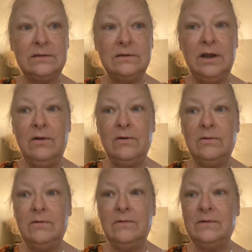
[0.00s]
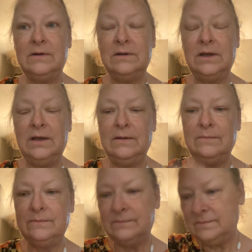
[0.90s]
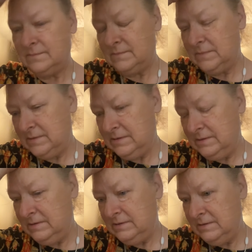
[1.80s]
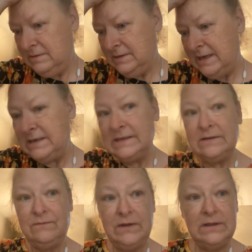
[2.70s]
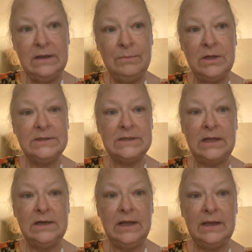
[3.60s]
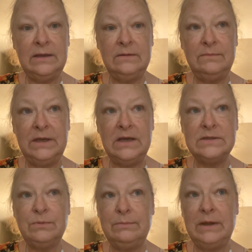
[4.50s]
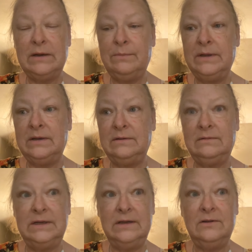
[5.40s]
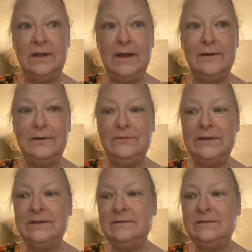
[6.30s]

No. Um, he did feed them on Sunday because we made a big deal out of it.